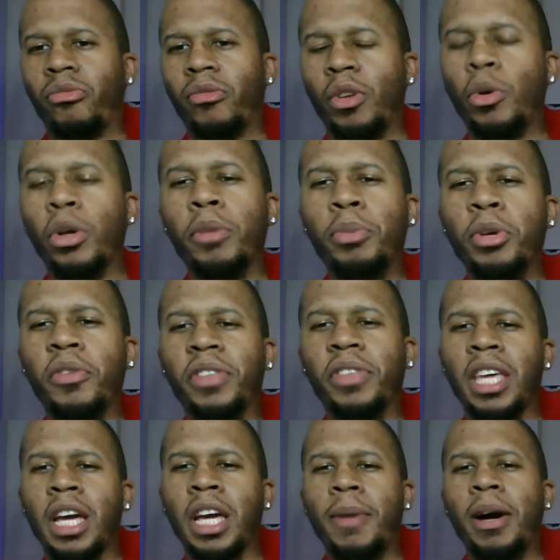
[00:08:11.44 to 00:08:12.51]
Well, the beautiful
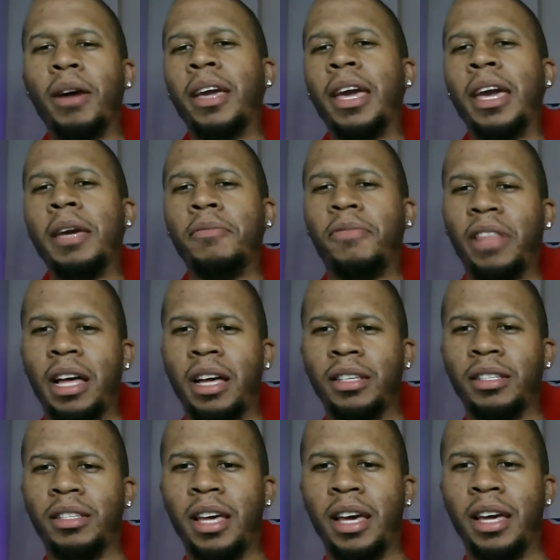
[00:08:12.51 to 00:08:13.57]
thing about GameFly
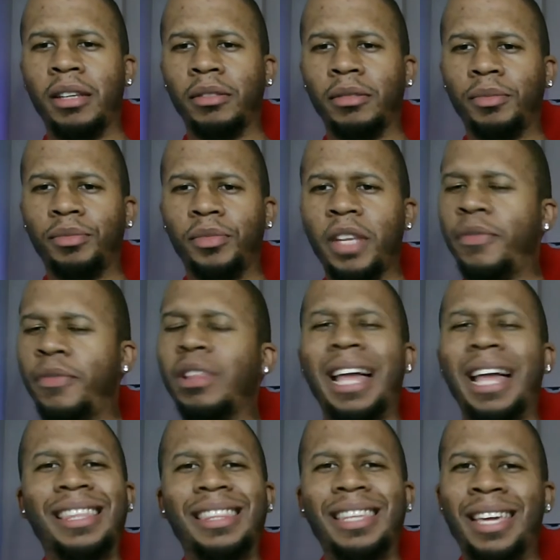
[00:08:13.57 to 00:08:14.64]
is that if you
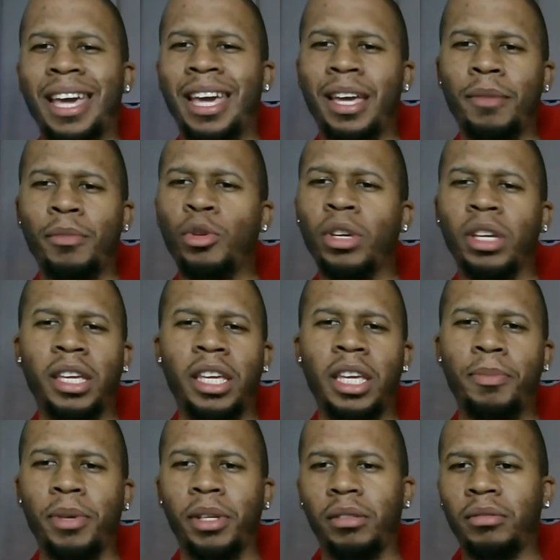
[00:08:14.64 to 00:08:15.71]
like the game, you can
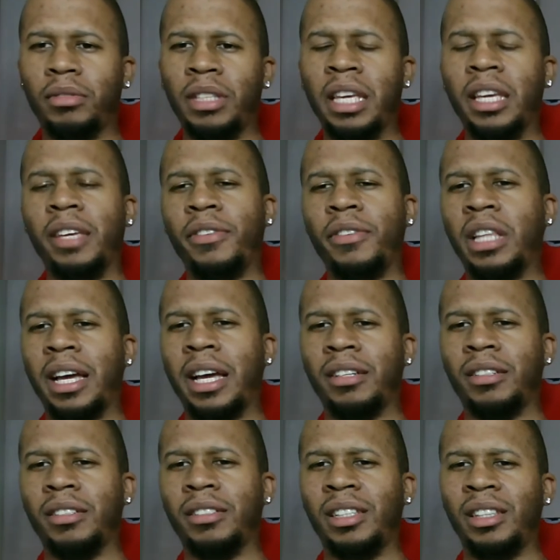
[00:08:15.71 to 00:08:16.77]
keep it. And they give you like
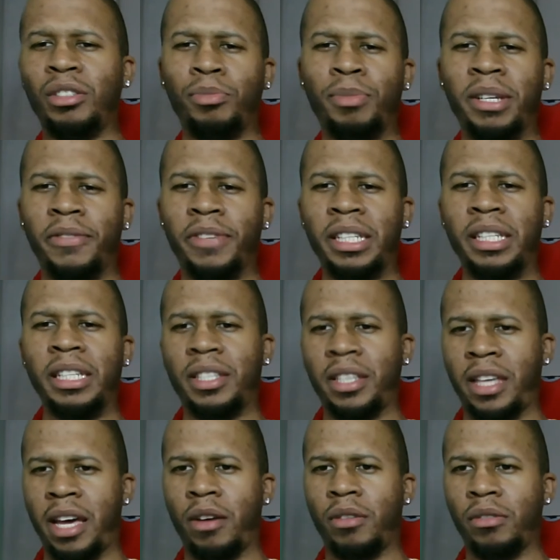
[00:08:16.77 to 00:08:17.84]
a, a little bit of a
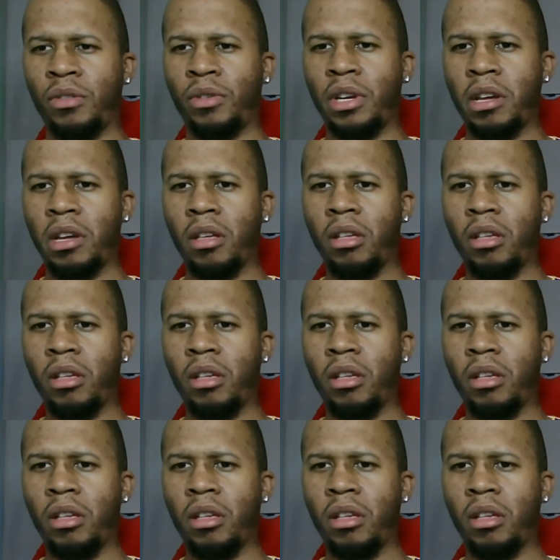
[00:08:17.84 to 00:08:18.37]
discount on it.